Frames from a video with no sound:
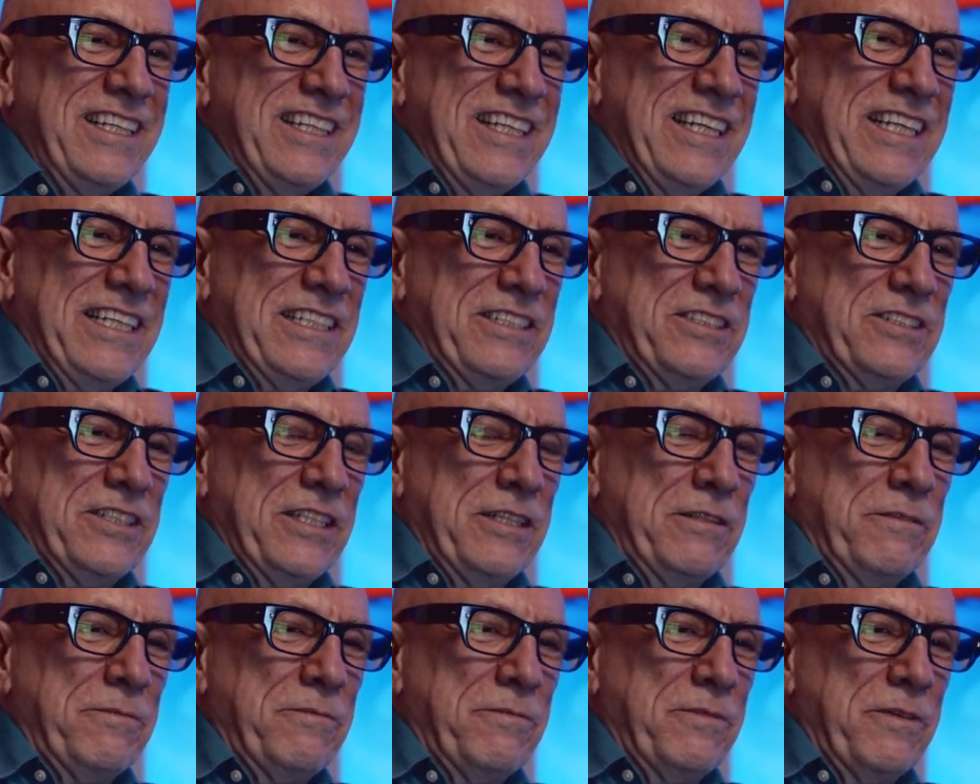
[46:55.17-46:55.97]
It's
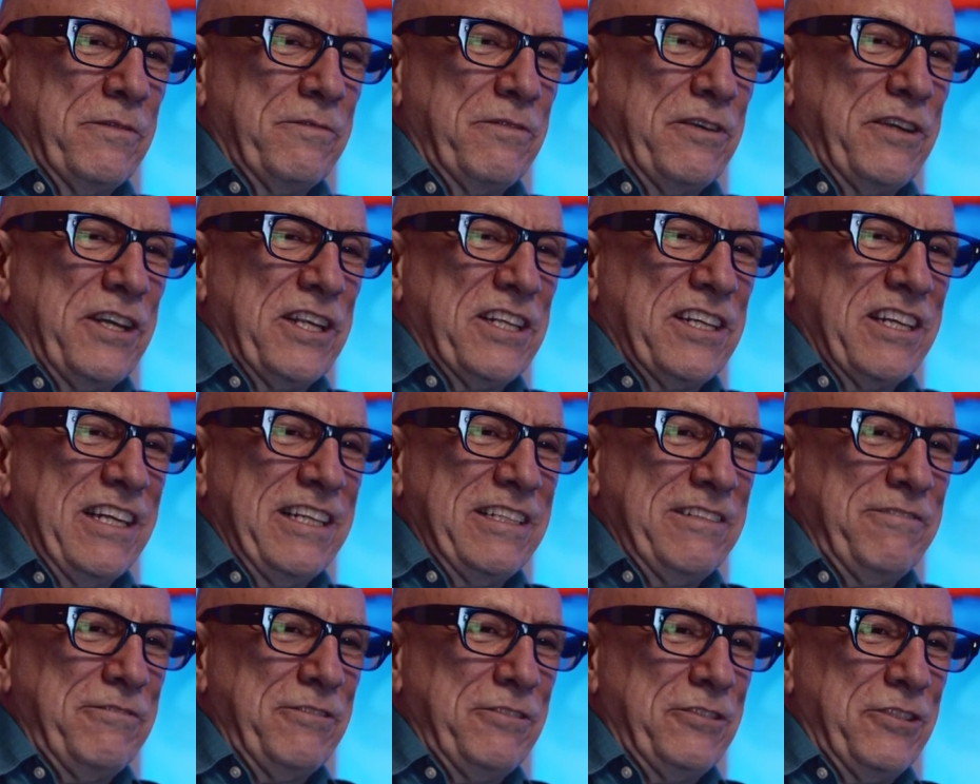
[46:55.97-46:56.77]
very
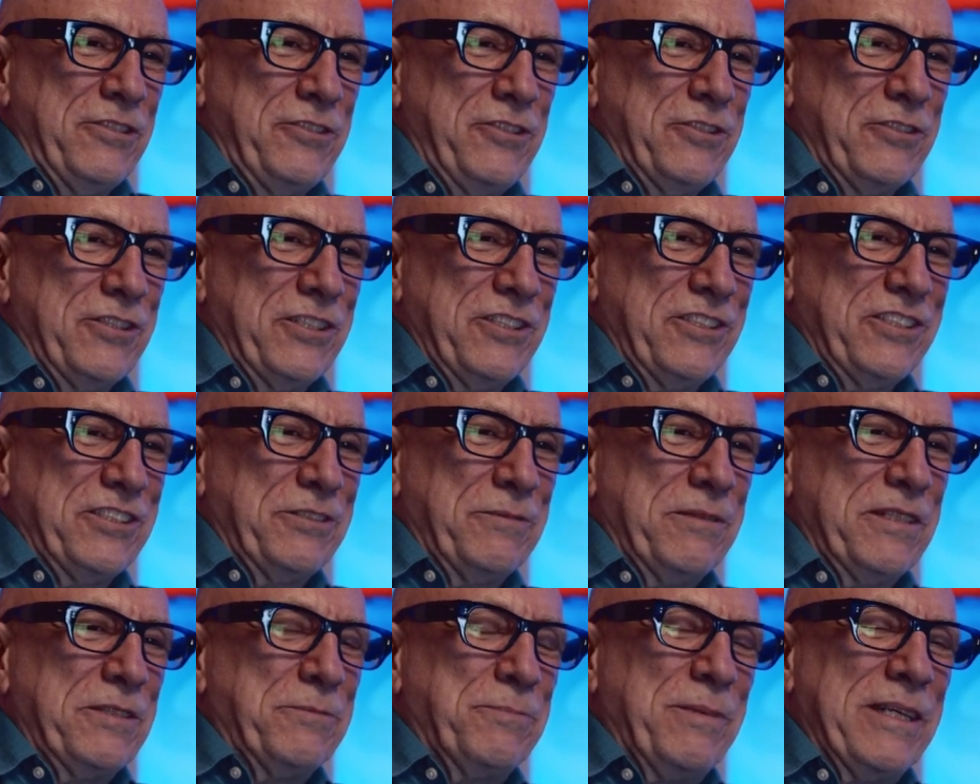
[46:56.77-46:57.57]
kind of you to join us.
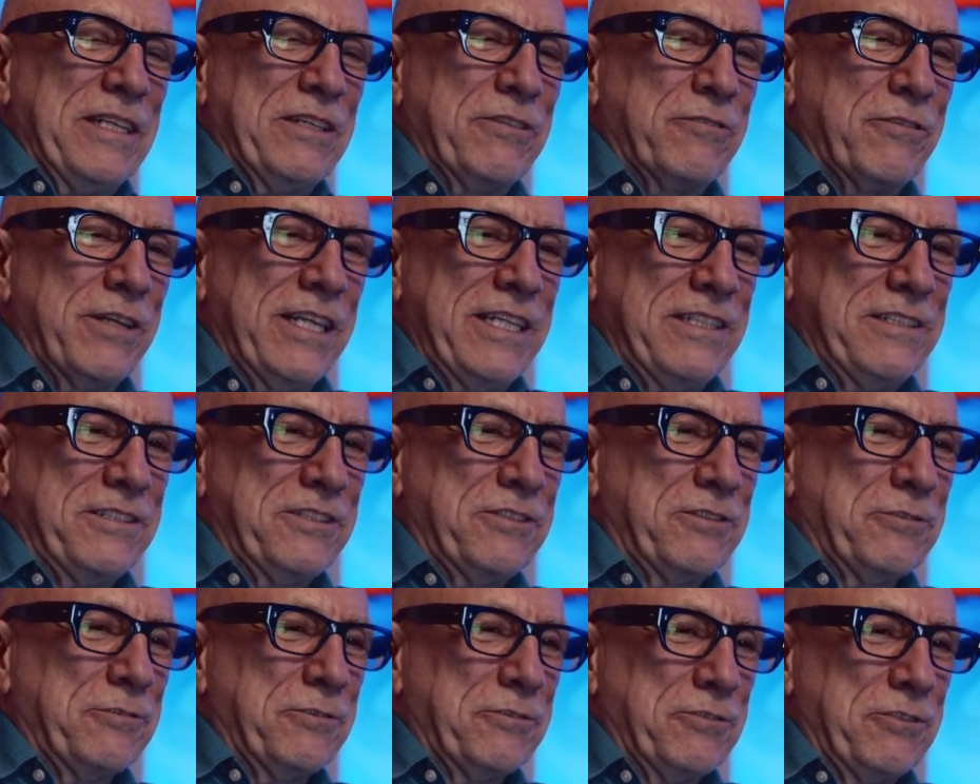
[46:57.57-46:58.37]
It's been great to
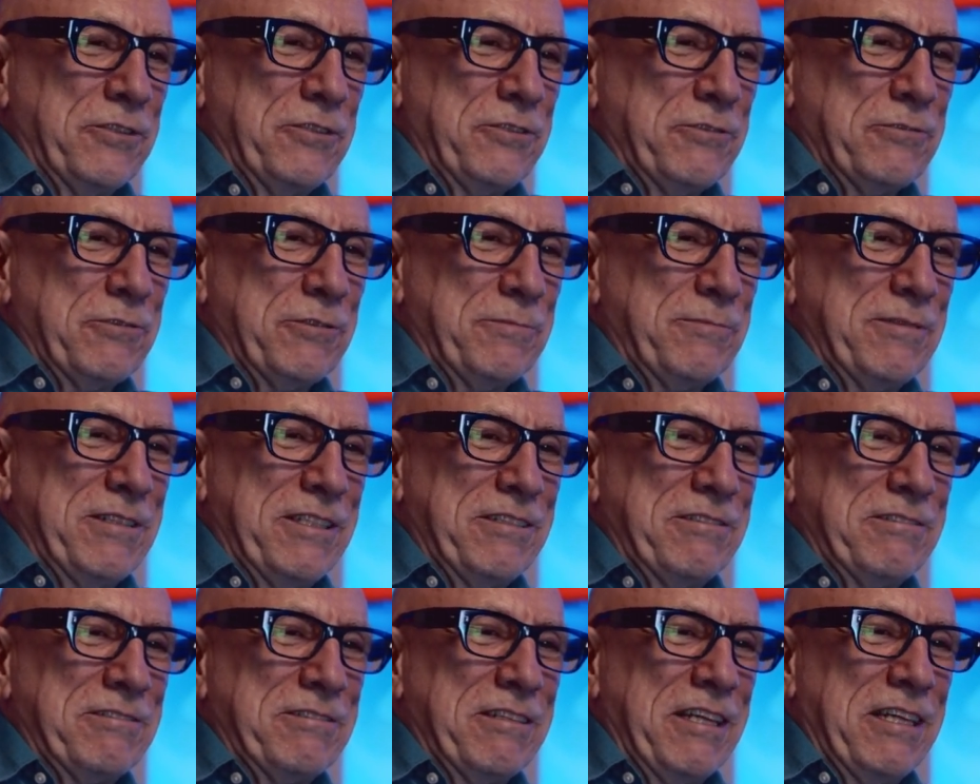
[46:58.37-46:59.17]
talk to
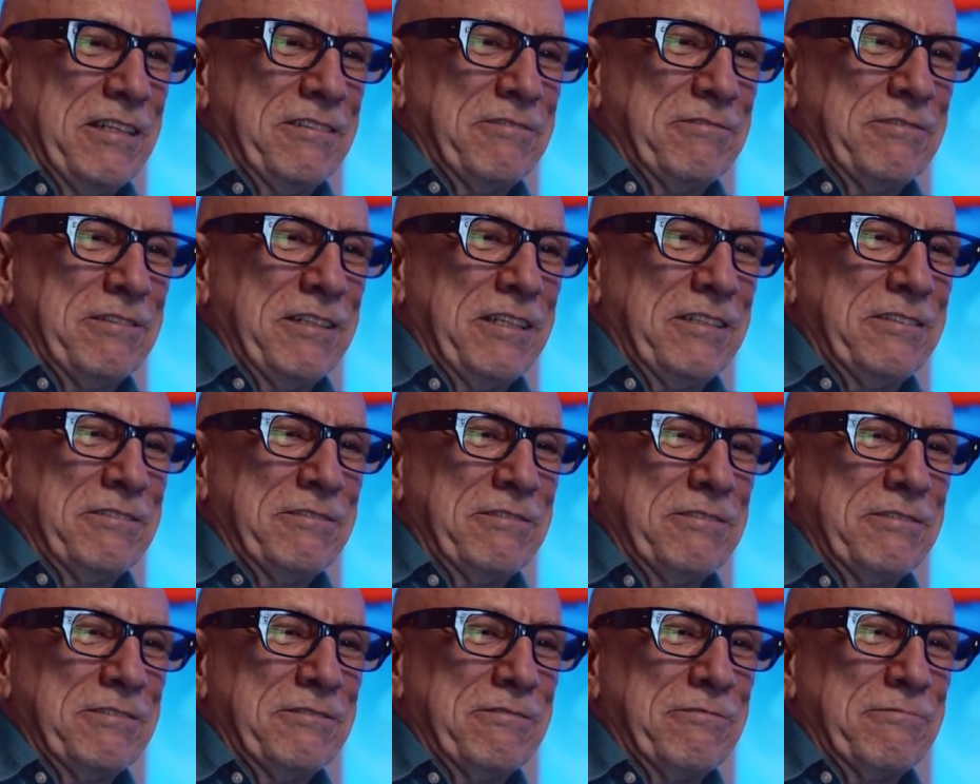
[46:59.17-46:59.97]
Norman
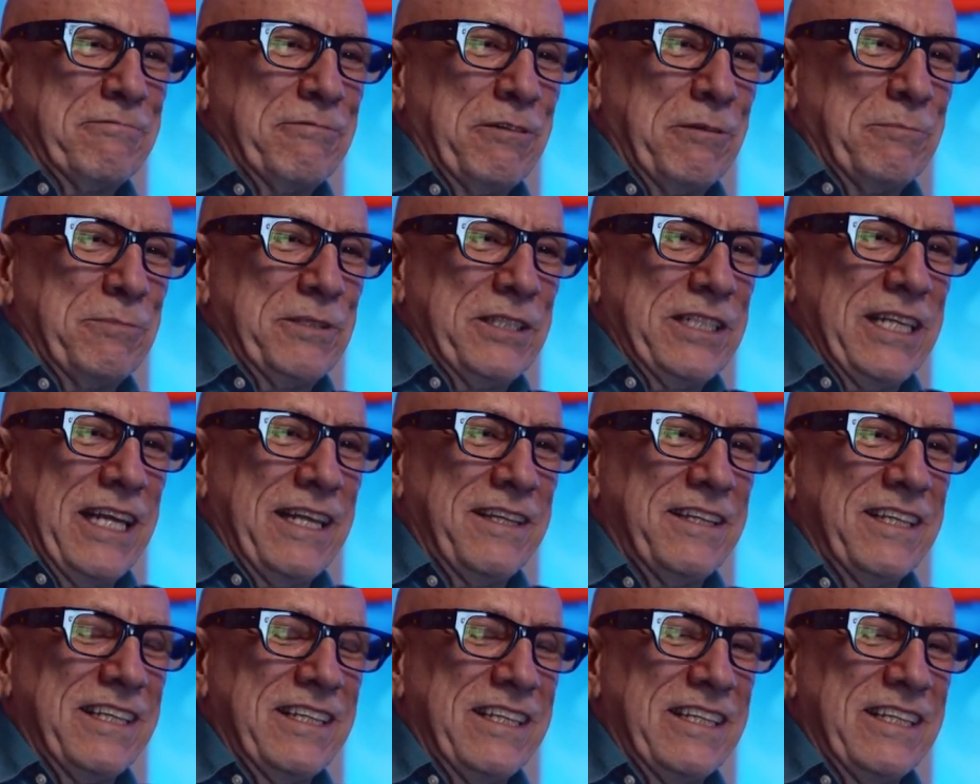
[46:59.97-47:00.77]
and Rob together,